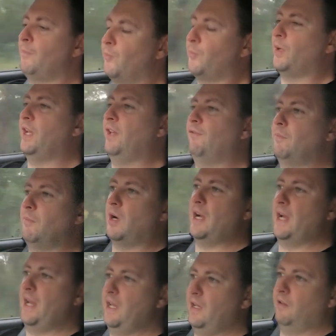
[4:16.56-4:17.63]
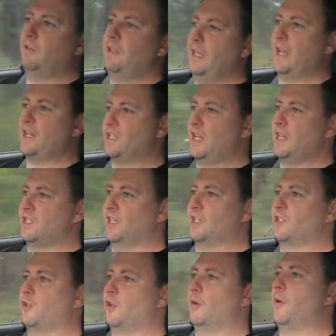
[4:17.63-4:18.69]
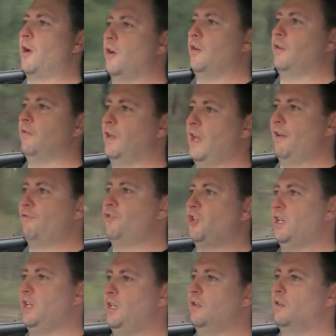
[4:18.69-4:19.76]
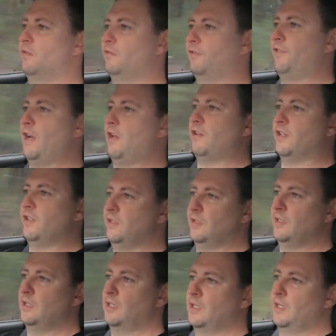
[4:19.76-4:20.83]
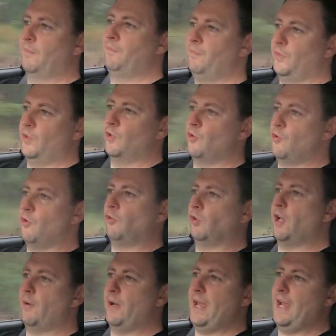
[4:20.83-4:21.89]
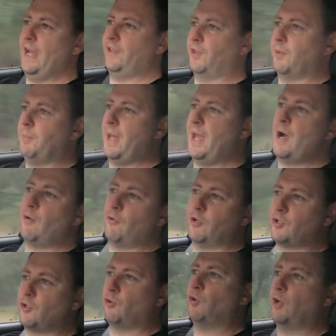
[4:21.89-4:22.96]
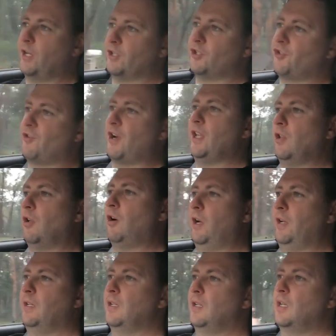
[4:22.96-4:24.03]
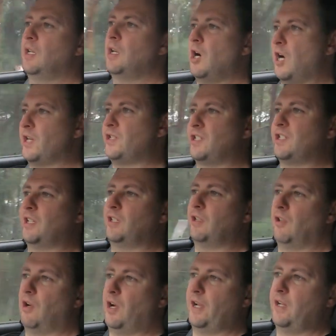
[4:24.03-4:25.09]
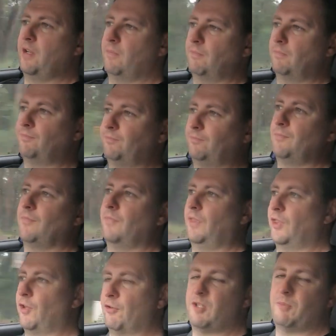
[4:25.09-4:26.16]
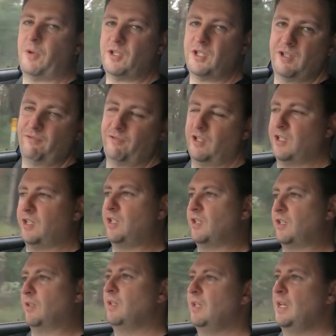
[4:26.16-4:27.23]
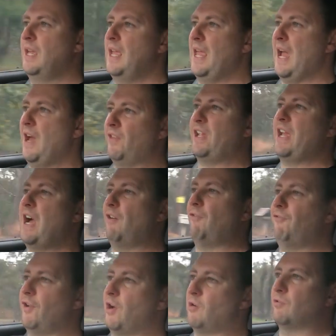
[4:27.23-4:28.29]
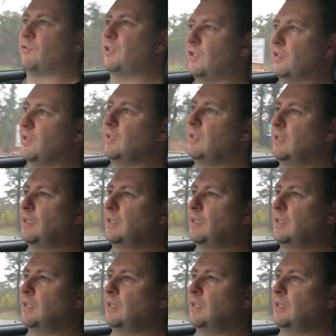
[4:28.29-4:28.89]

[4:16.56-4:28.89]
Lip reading: But even my XR6 Turbo FG Falcon, although it had the power and torque in a straight line, I just didn't like the responsiveness and how the car felt. And